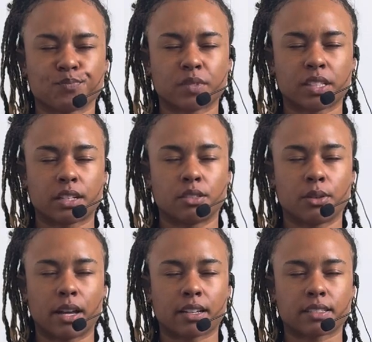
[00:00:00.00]
And as you
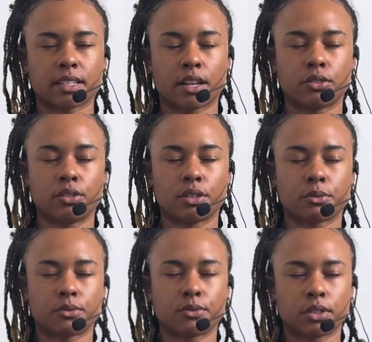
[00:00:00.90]
exhale, you
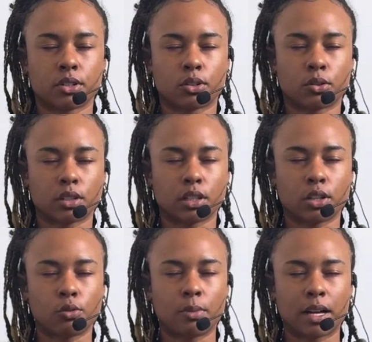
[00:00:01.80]
can feel
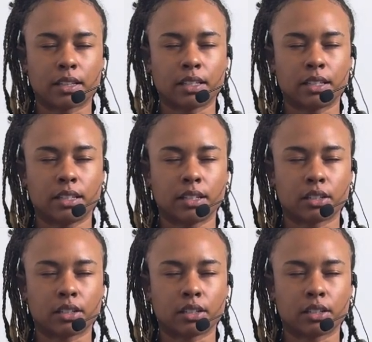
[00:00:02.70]
low belly,